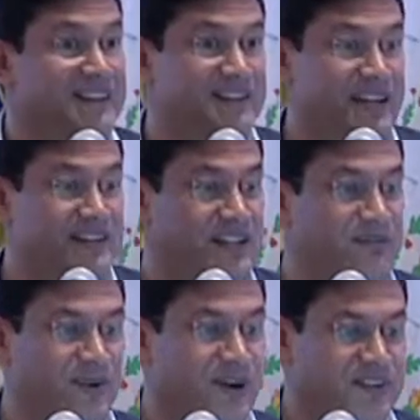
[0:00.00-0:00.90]
right
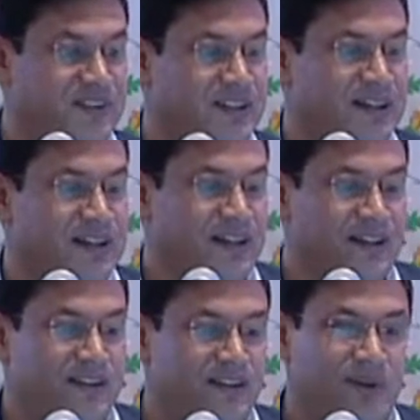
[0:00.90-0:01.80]
strategy for us.
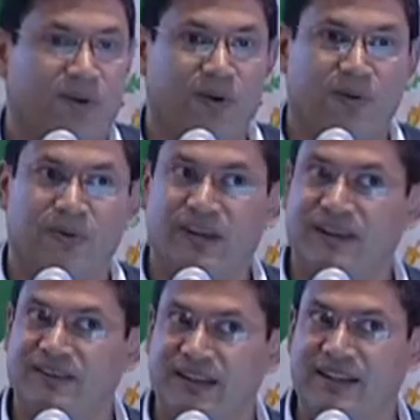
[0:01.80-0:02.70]
So
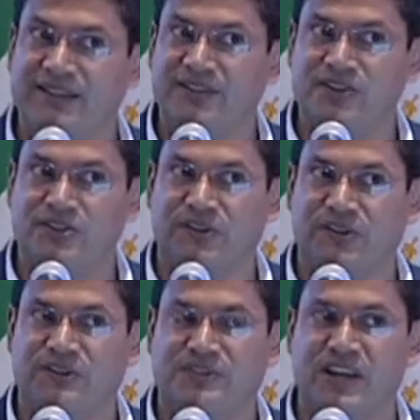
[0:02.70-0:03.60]
it is not
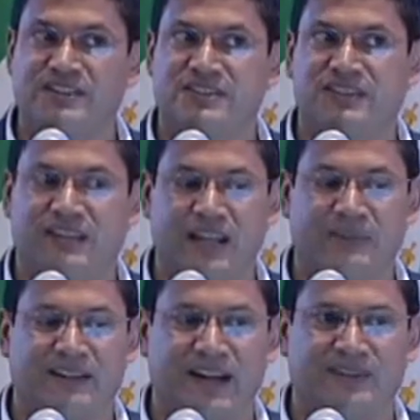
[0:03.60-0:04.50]
just changing the
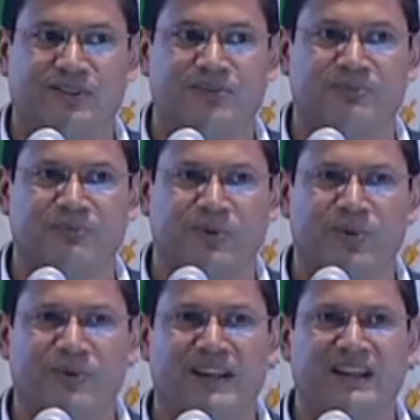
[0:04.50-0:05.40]
name, it has to
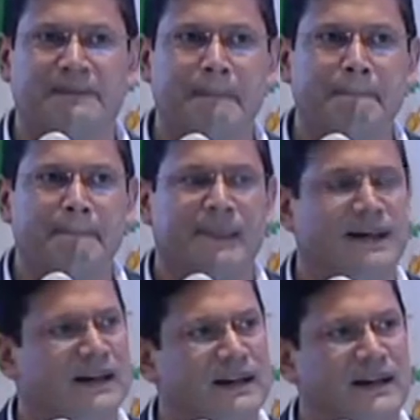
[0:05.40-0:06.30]
be
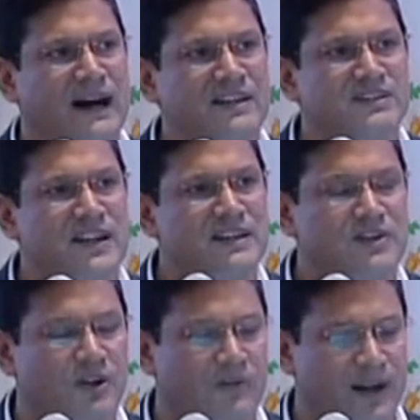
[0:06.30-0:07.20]
a
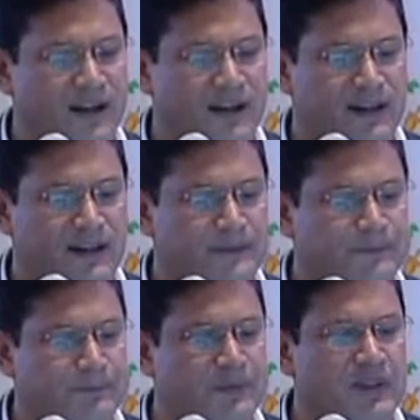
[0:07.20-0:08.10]
change of
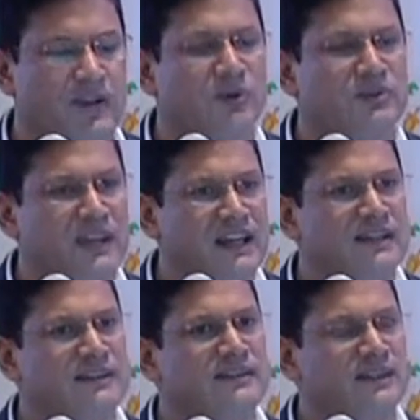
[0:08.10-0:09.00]
the
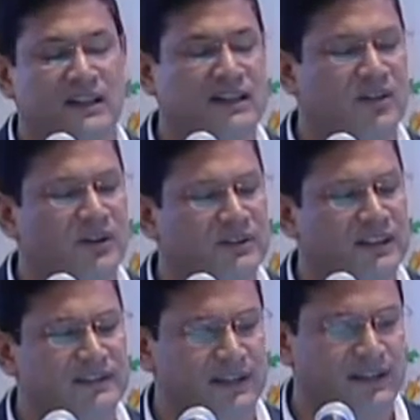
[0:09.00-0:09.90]

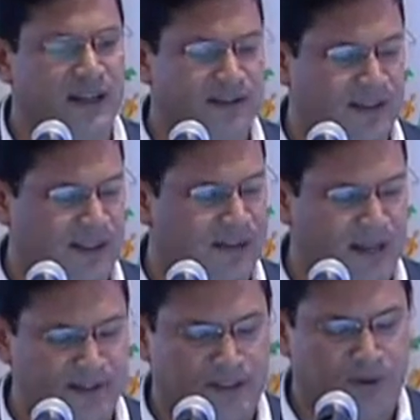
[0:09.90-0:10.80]
contents
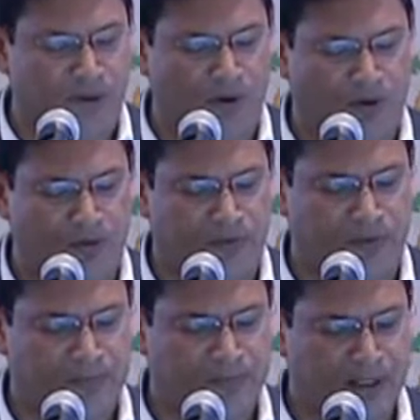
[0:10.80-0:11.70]
and attitude
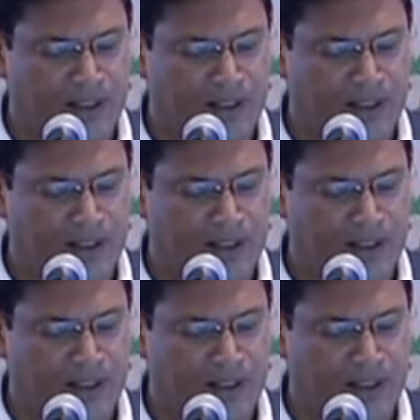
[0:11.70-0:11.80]
also.